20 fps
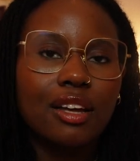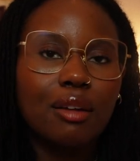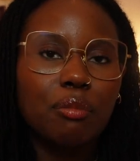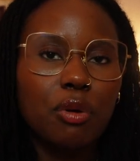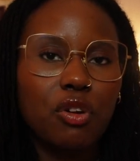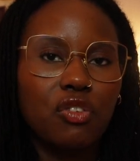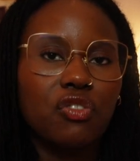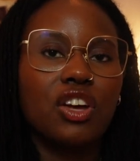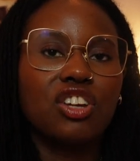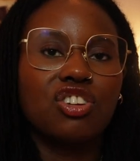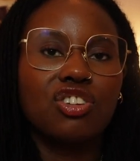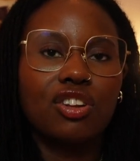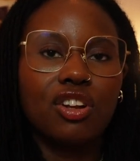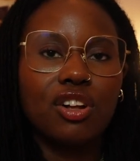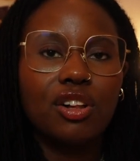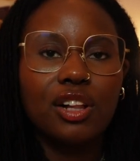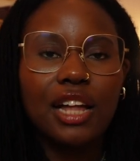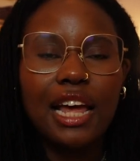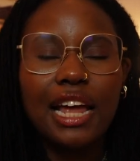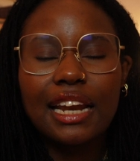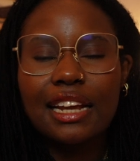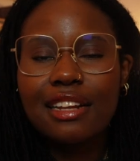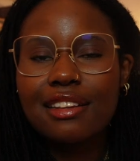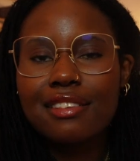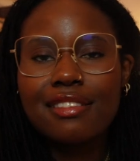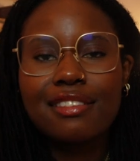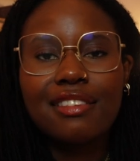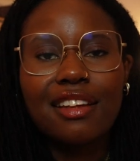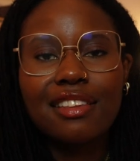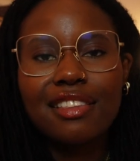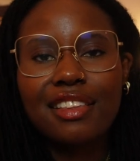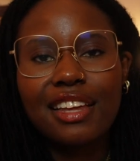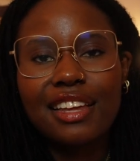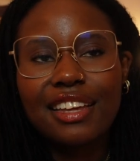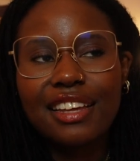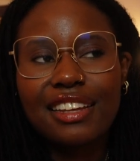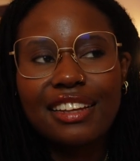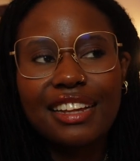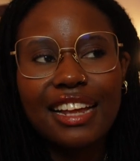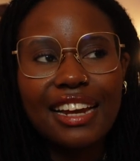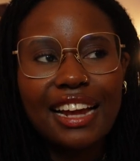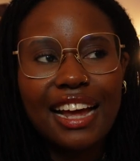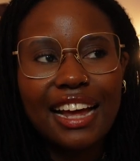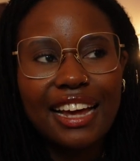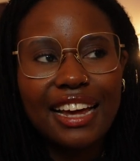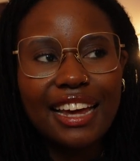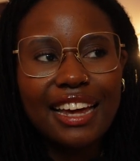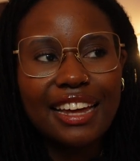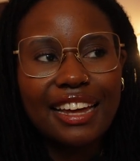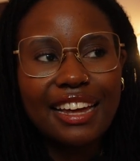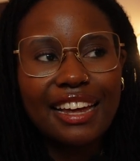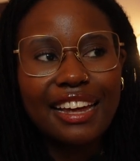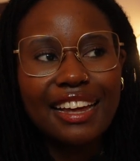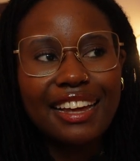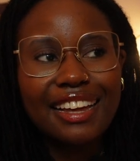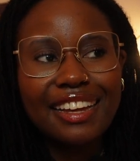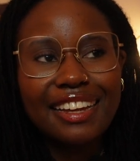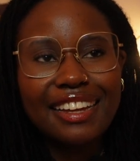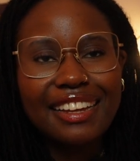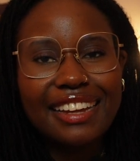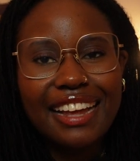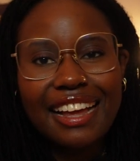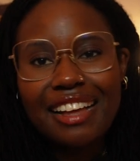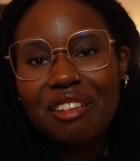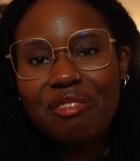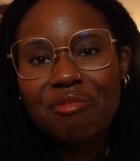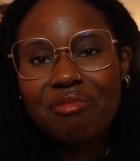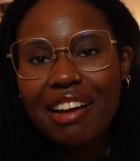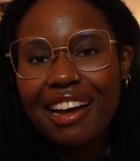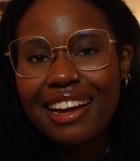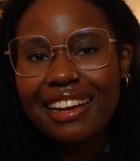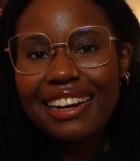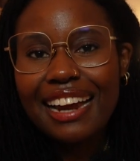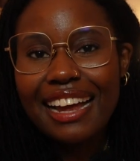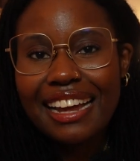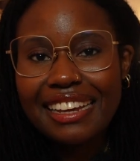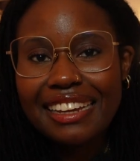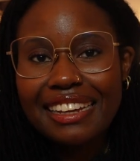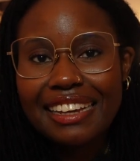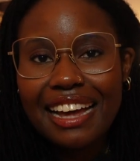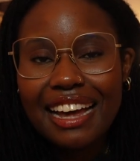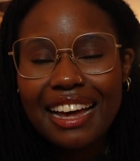professional, and it's nothing that I like.